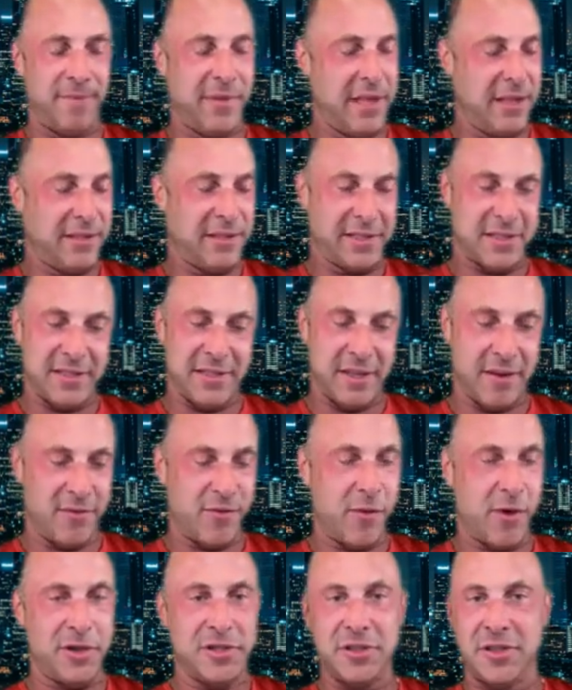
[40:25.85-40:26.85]
they just
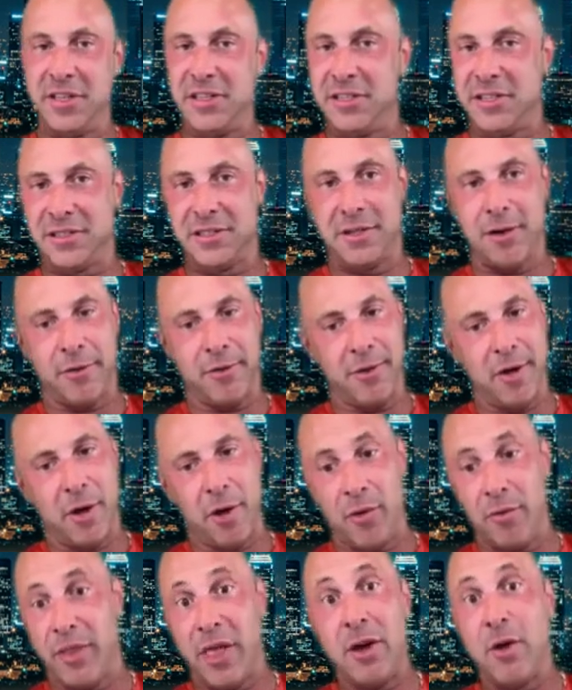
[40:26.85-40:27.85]
unfortunately just don't
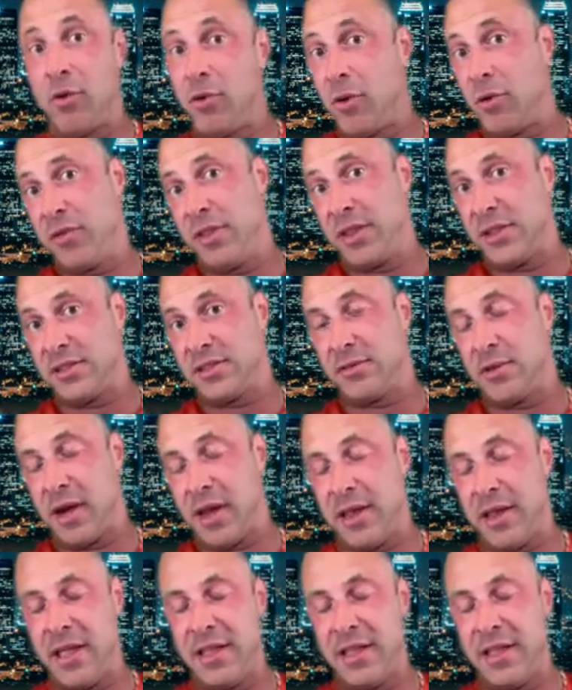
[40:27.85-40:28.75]
know. They don't know this, right?